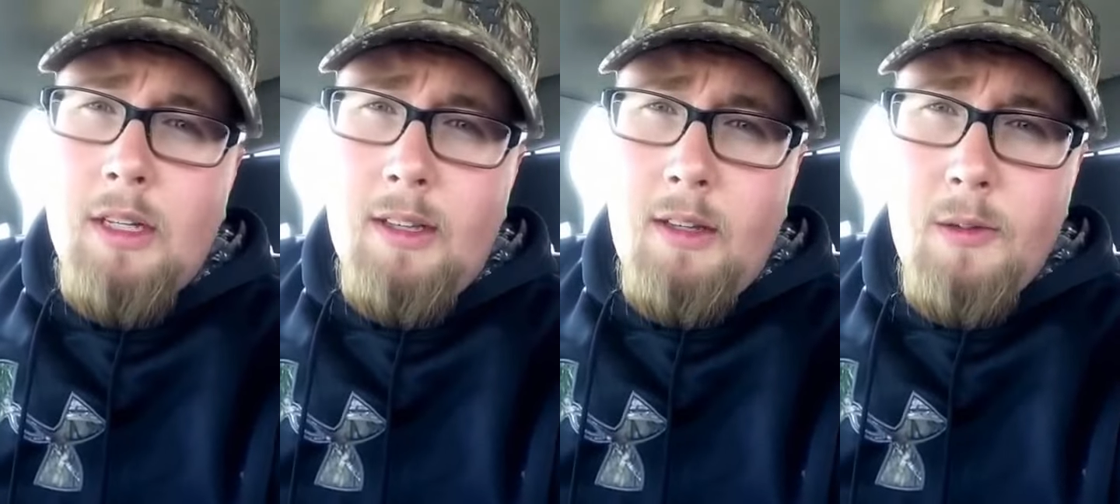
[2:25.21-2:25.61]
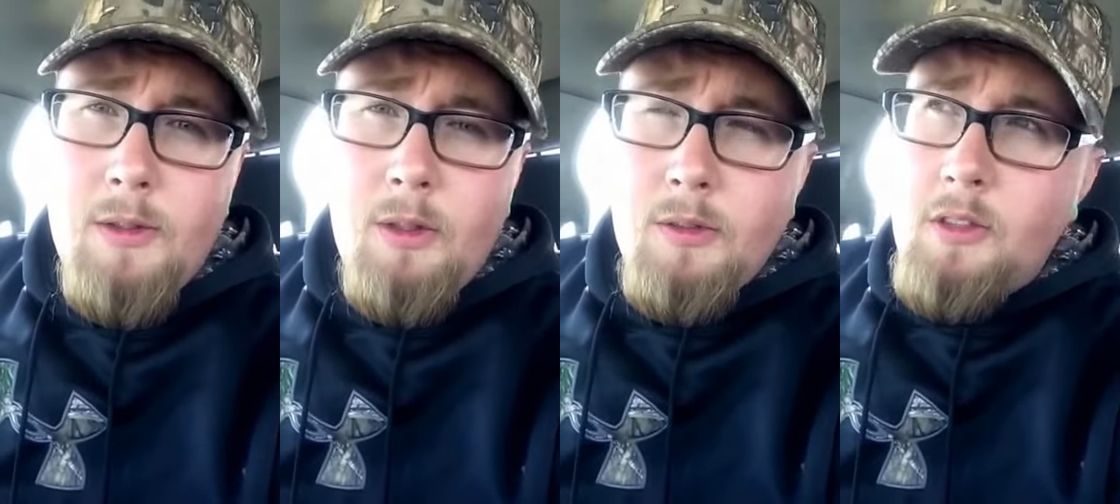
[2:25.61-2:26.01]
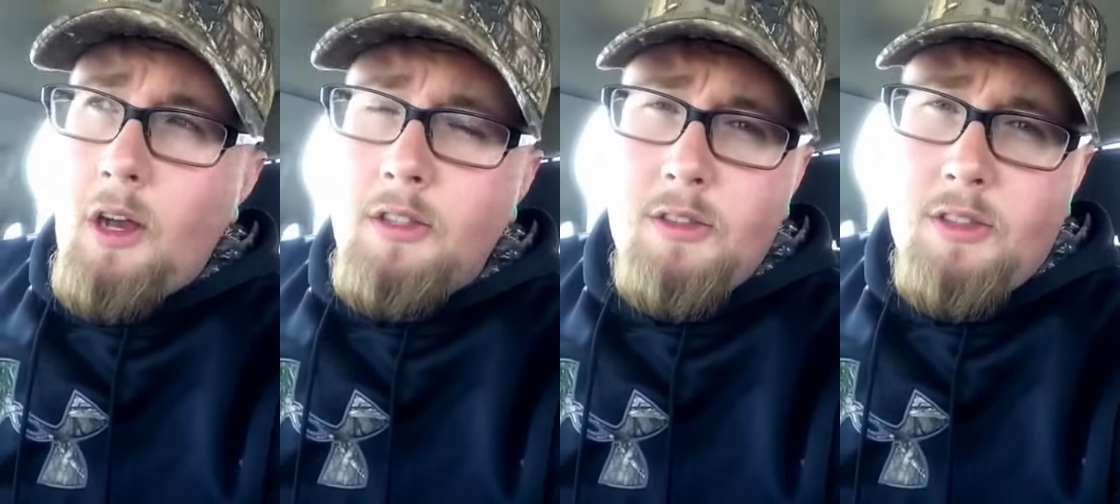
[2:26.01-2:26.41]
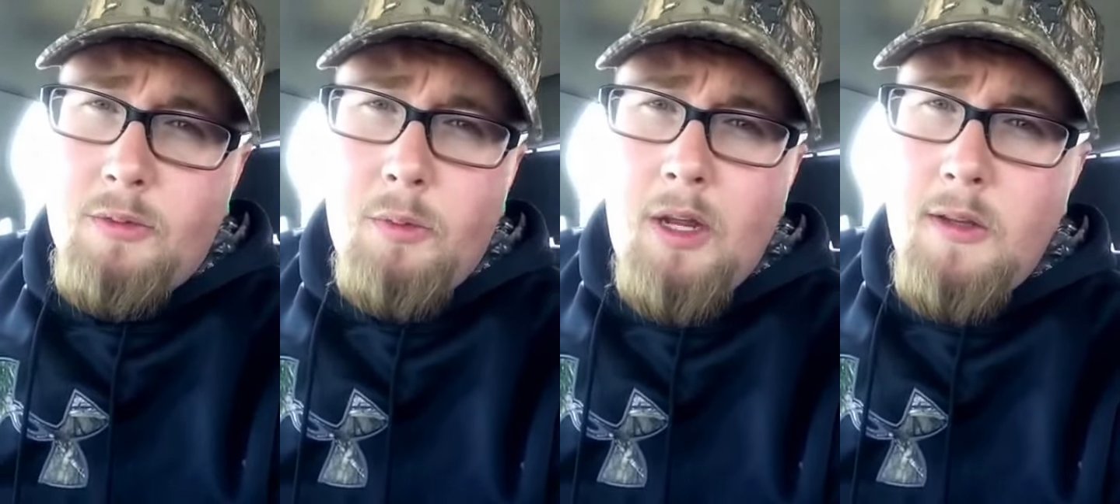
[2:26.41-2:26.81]
that they use in those stocks is
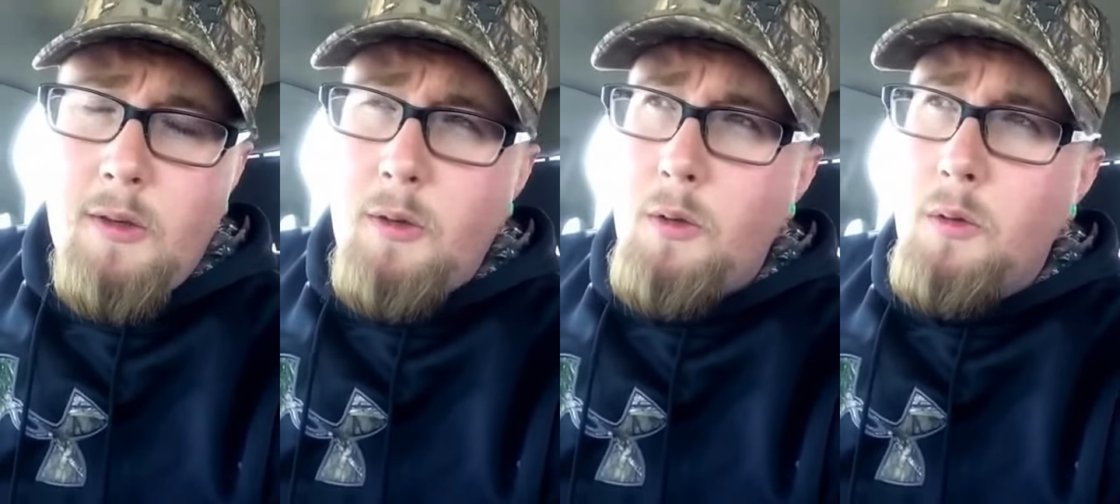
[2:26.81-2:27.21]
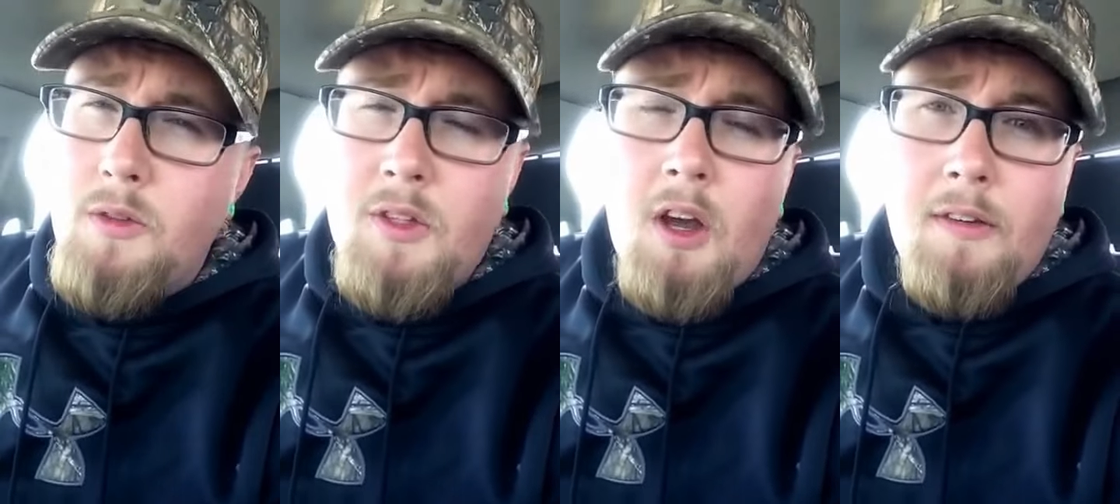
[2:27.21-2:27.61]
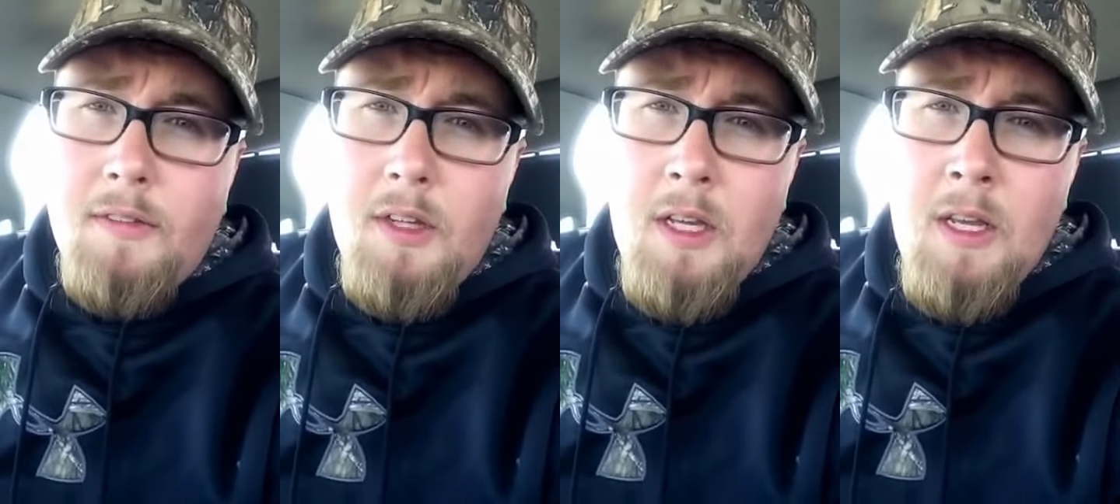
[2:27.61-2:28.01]
just way too soft.